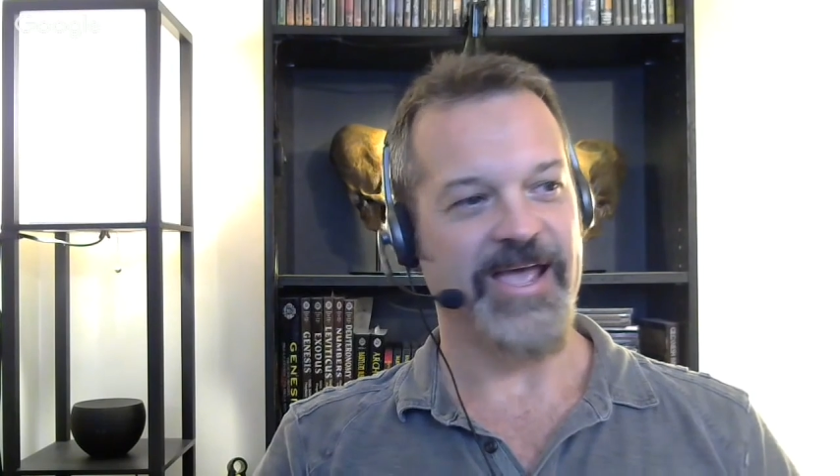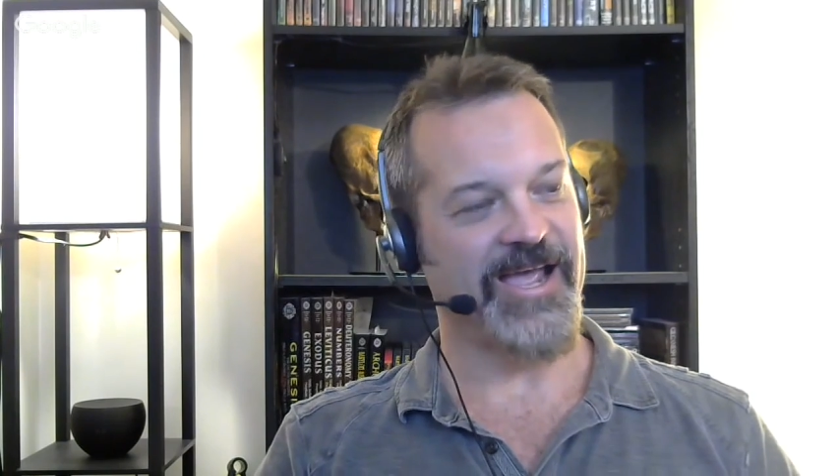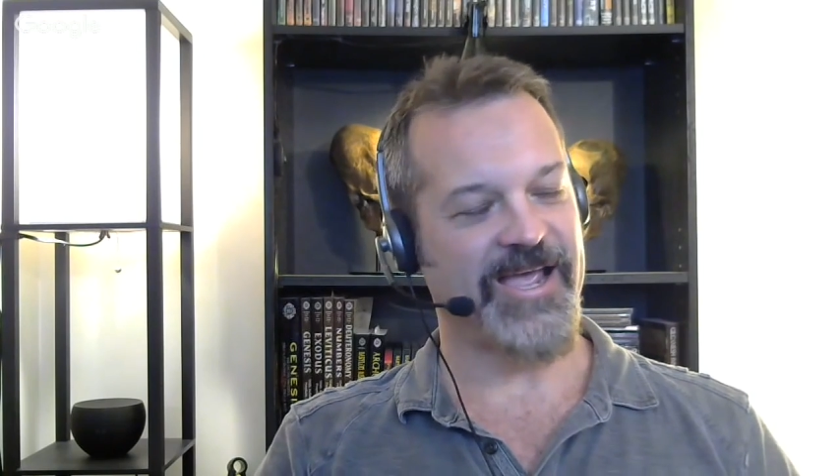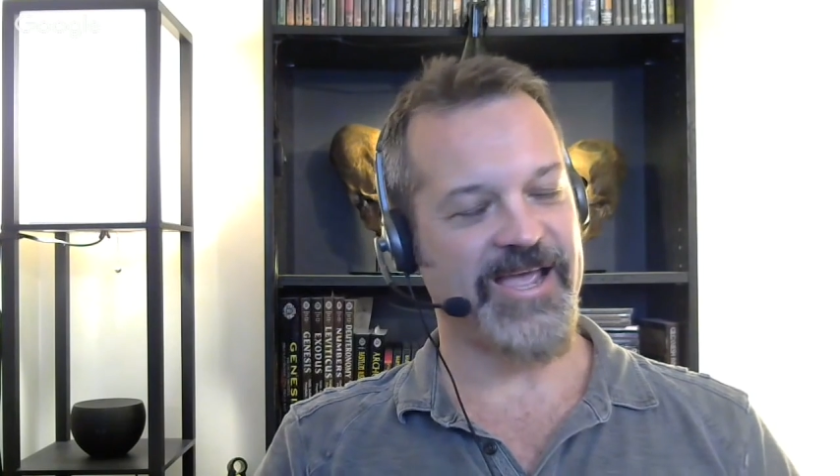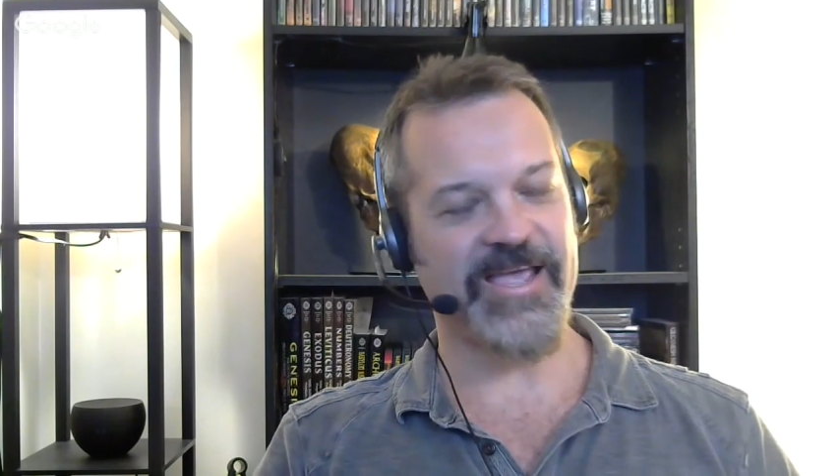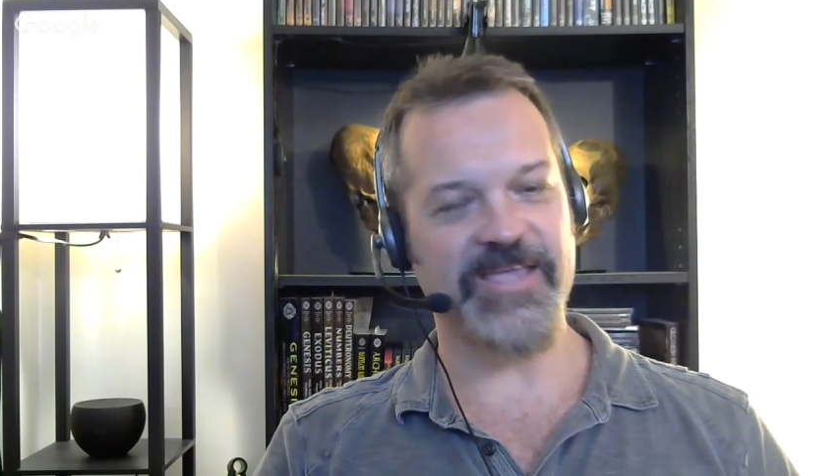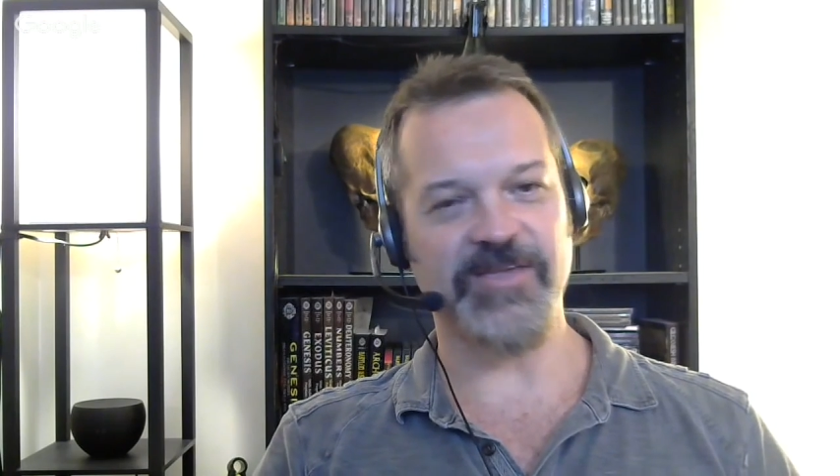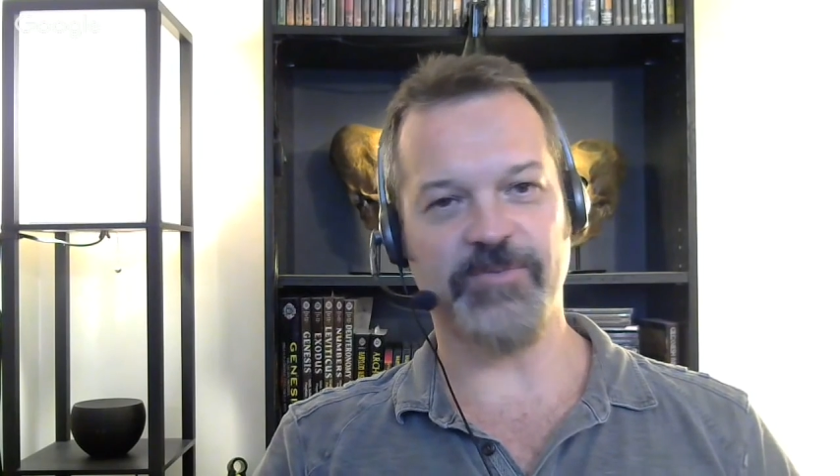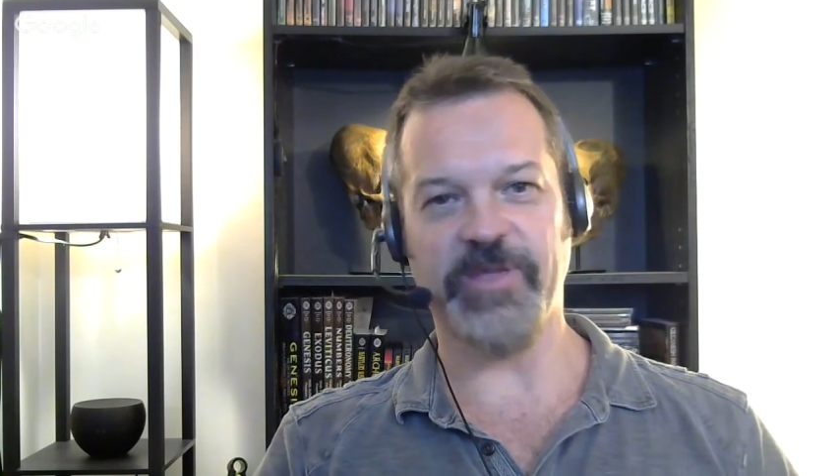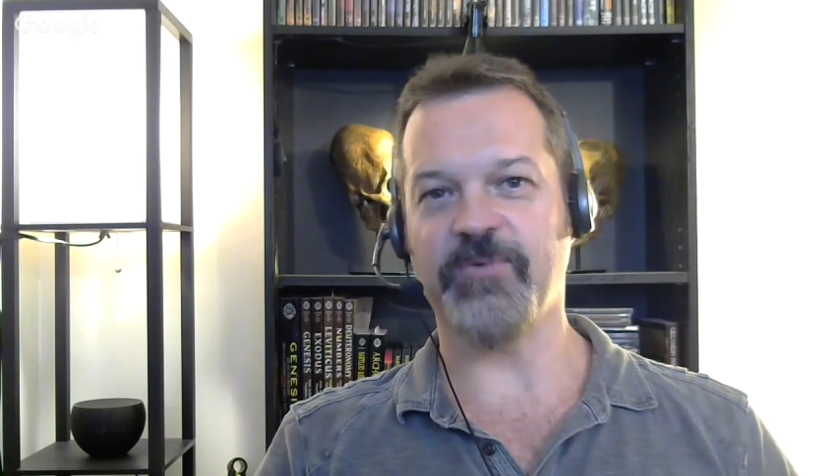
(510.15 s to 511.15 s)

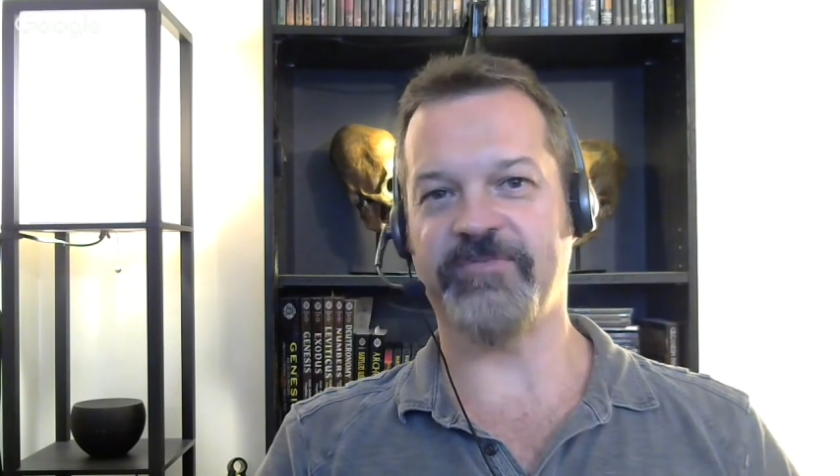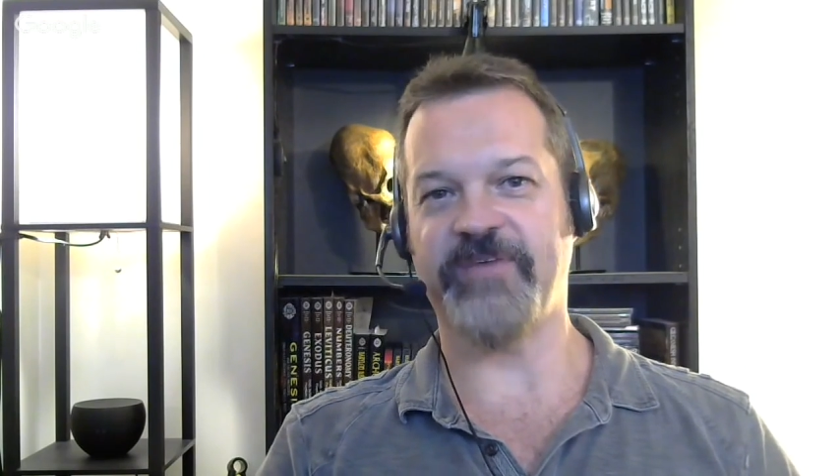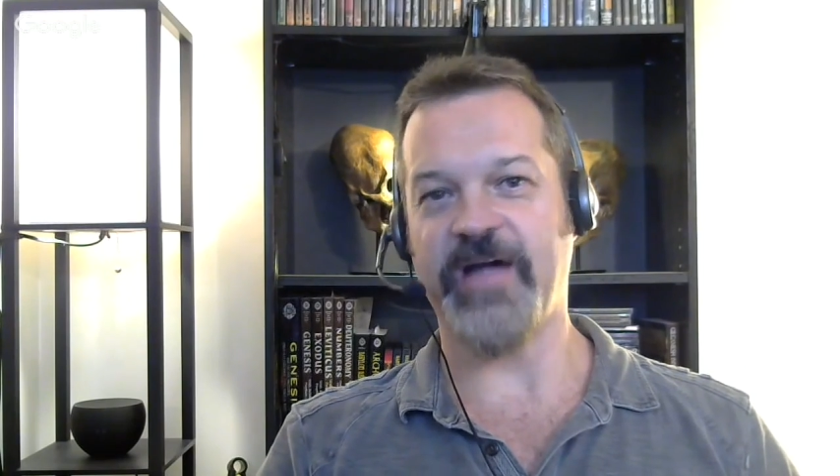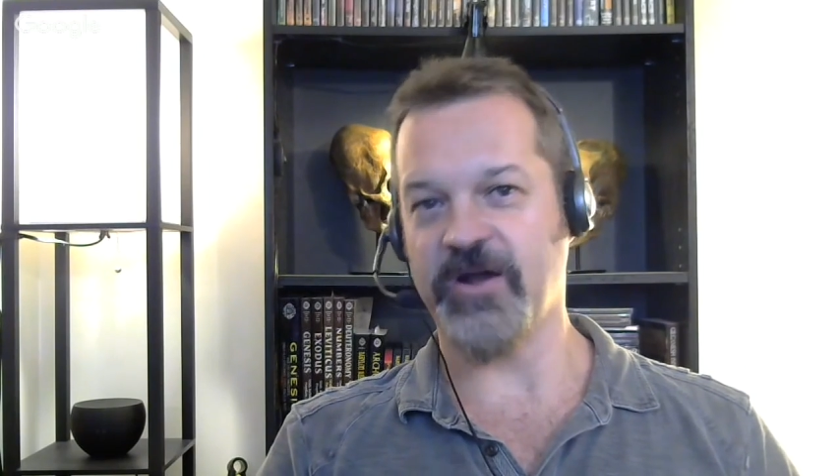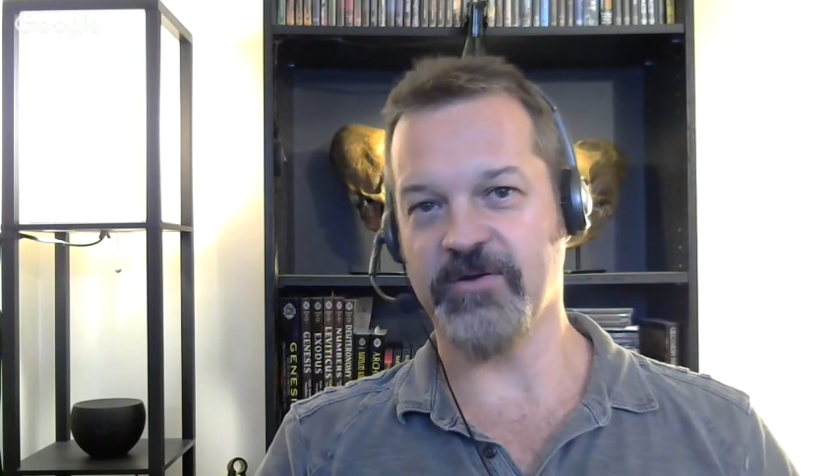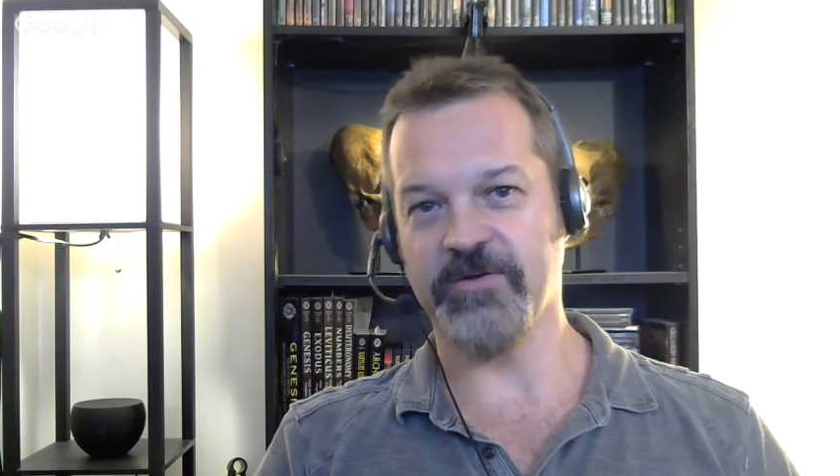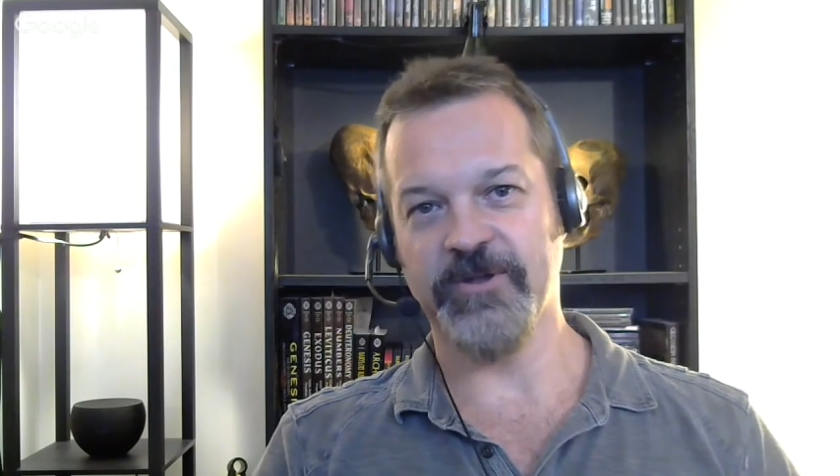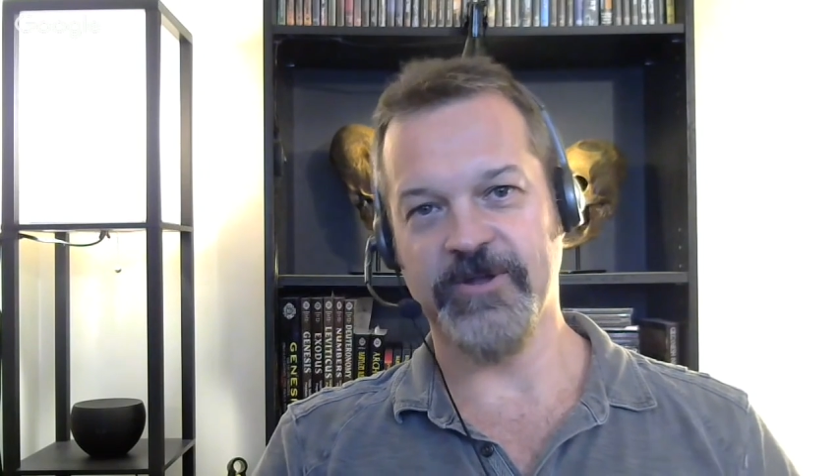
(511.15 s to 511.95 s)
you're playing with fire.